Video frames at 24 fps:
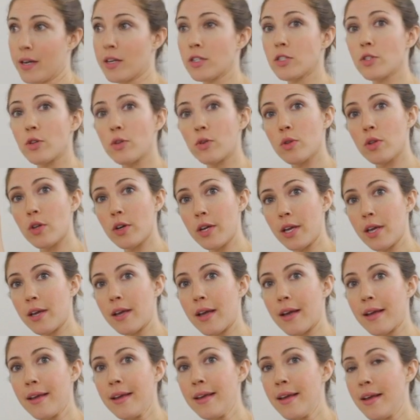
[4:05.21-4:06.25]
Because you're
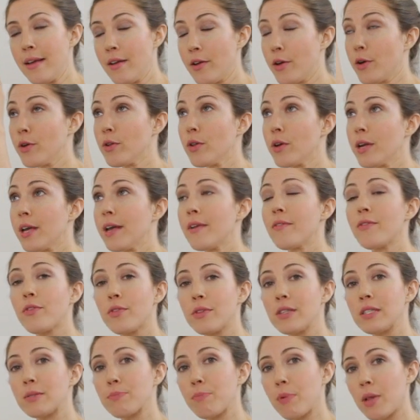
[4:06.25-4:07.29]
looking
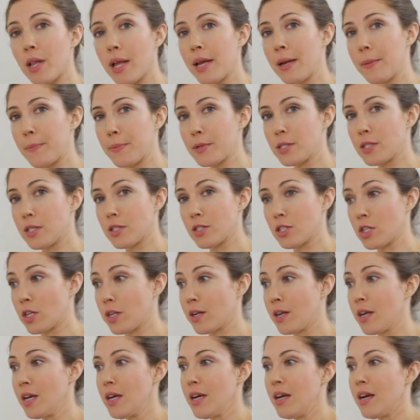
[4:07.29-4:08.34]
for this plank
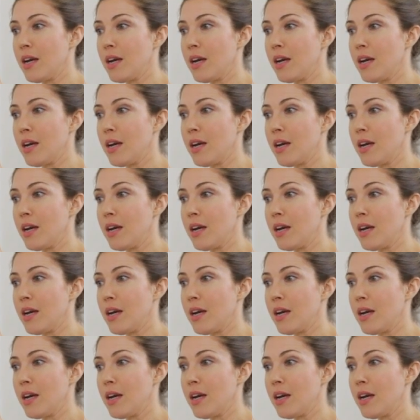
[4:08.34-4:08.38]
position.